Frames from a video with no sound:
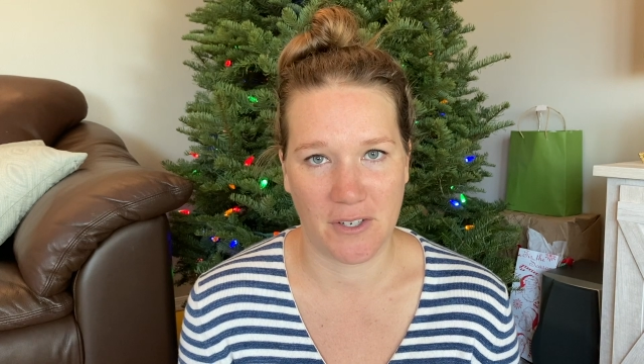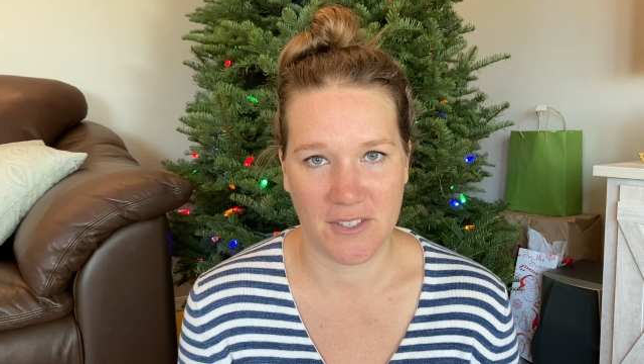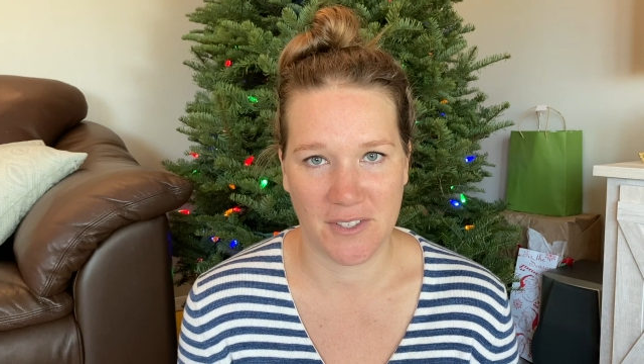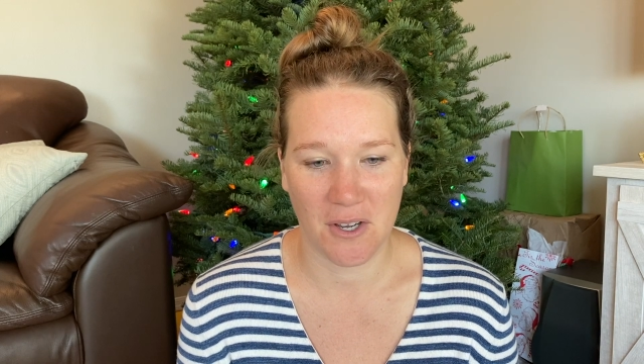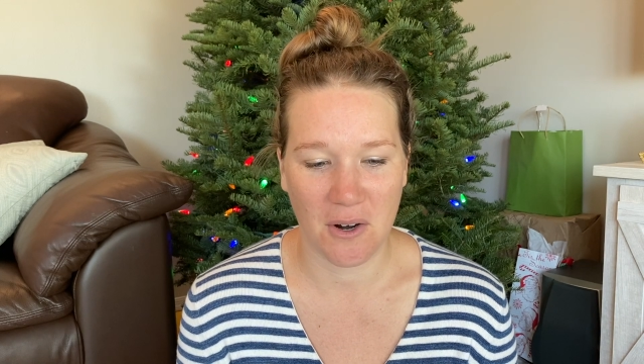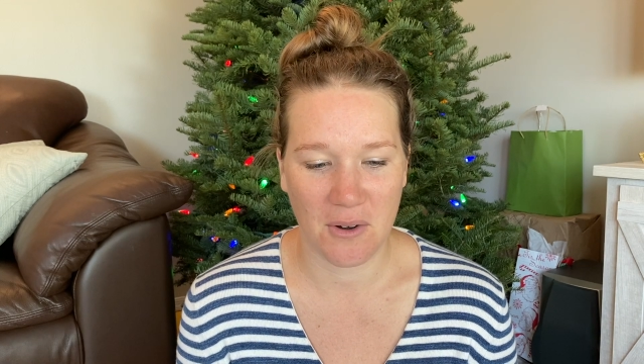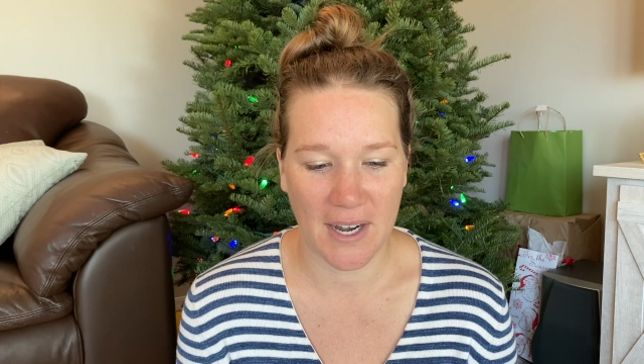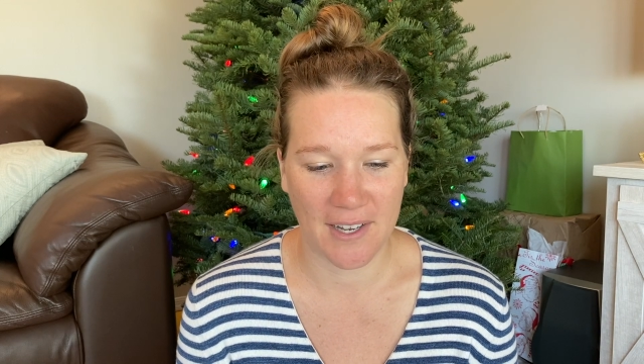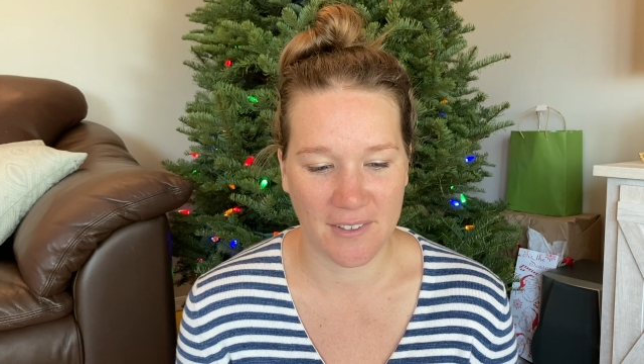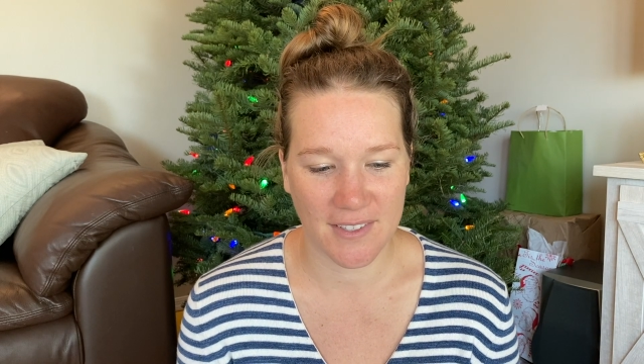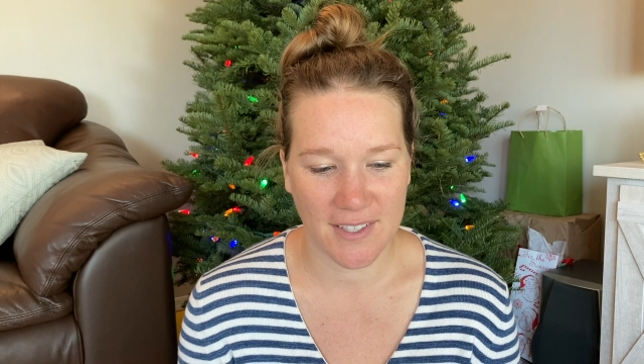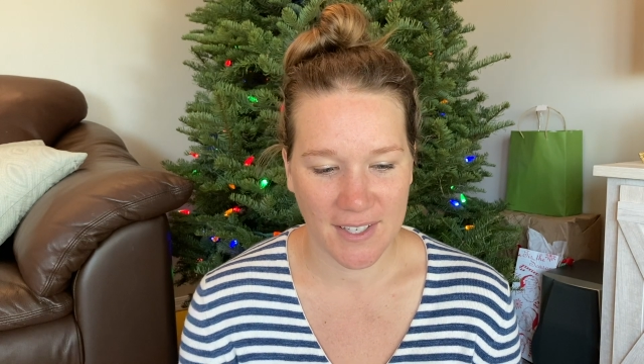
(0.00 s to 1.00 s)
first go
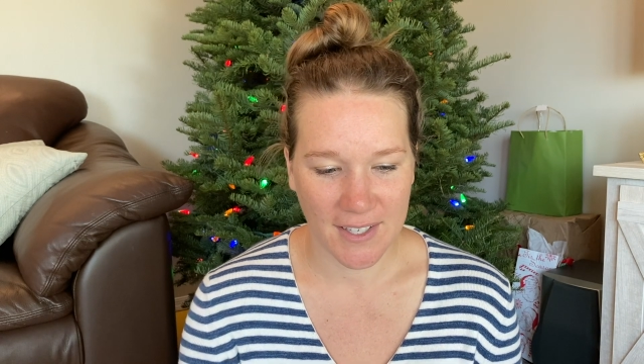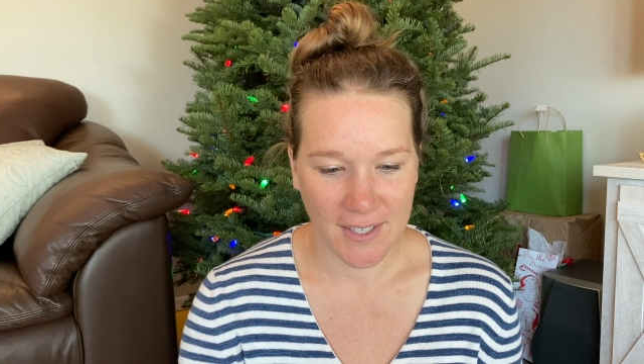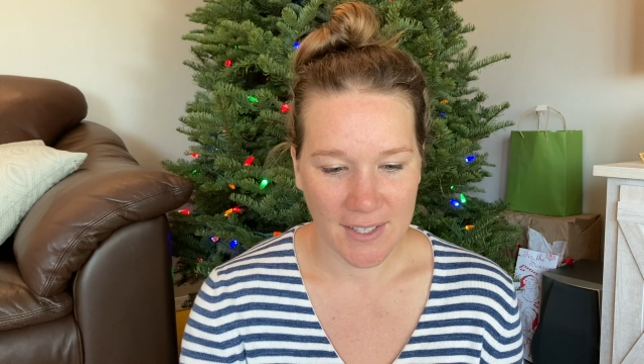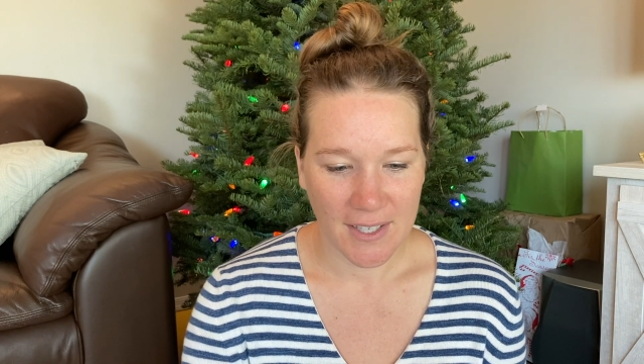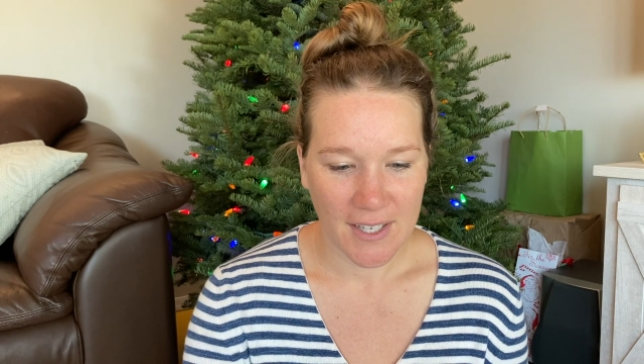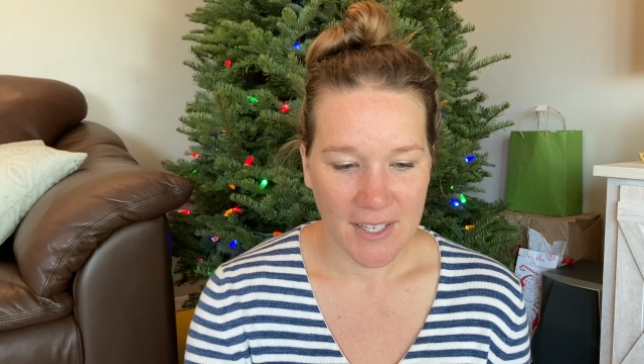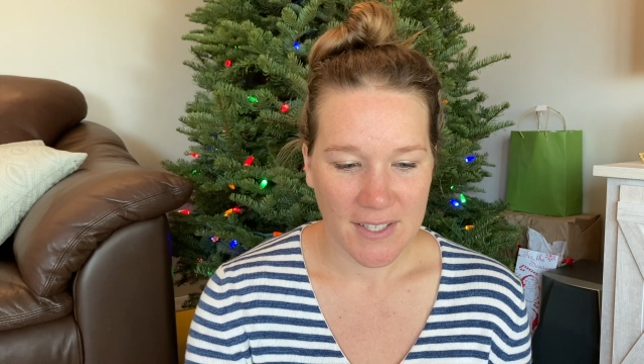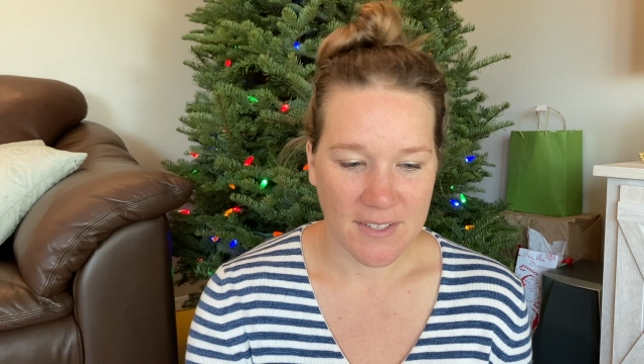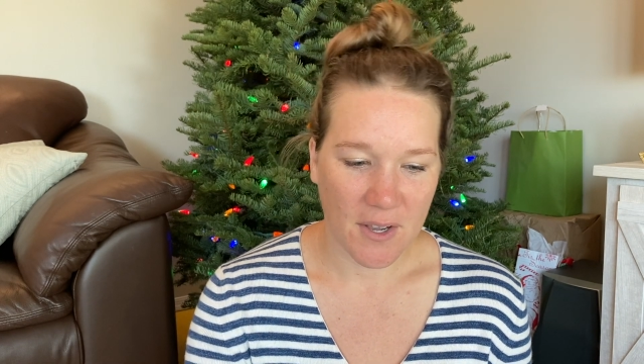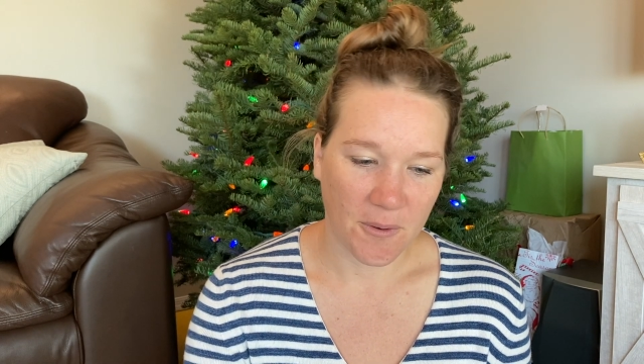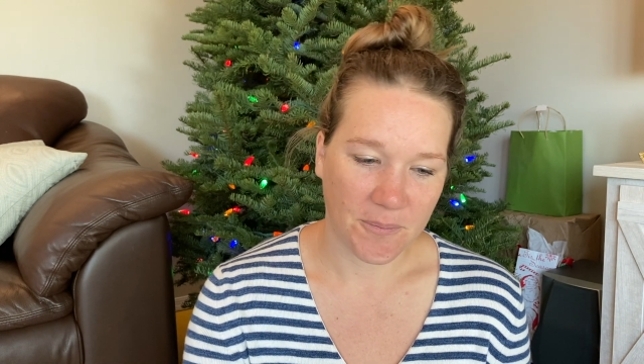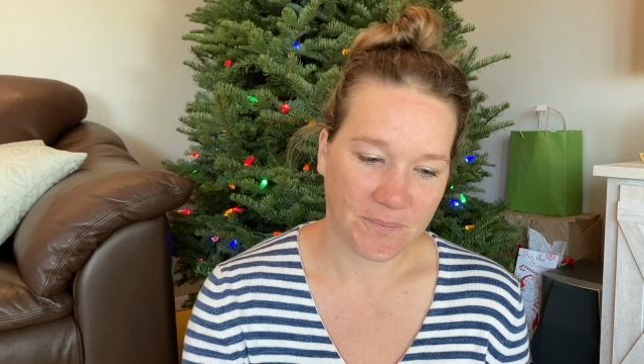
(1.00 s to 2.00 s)
around. So